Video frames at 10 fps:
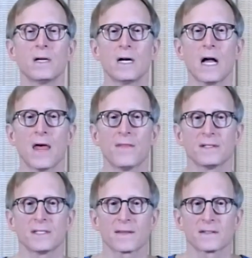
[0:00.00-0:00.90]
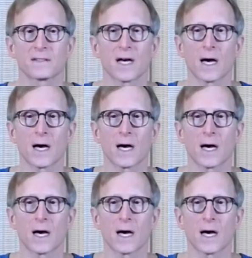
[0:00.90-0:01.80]
And then take the top of your
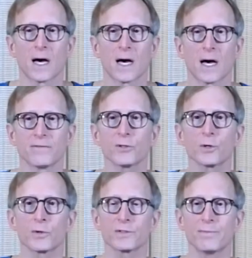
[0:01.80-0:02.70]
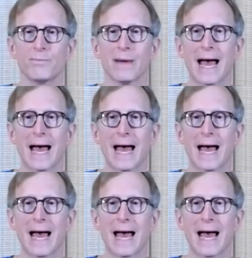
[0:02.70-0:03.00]
shoulders back